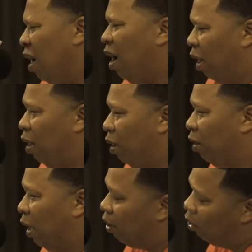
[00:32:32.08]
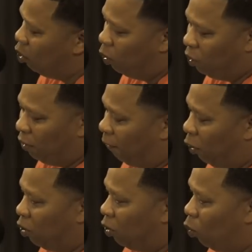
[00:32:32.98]
Yeah, that dude was the
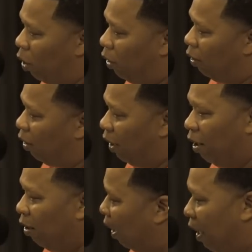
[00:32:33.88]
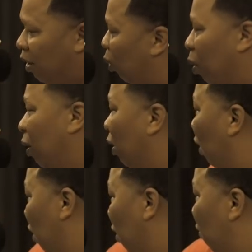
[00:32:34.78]
first one there, last one to
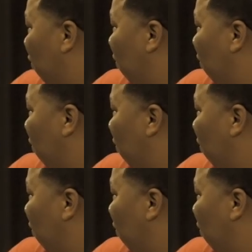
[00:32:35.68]
leave.